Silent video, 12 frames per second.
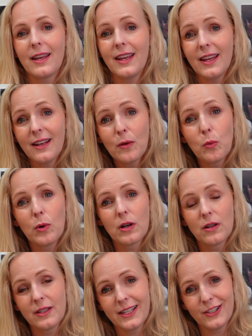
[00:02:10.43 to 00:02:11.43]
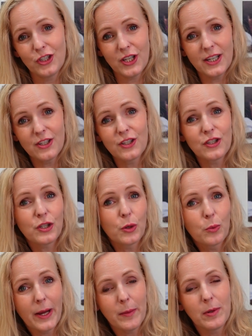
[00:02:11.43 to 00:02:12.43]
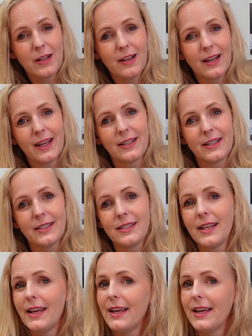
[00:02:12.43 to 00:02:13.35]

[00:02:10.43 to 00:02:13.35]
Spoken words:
In a world that changes so rapidly like this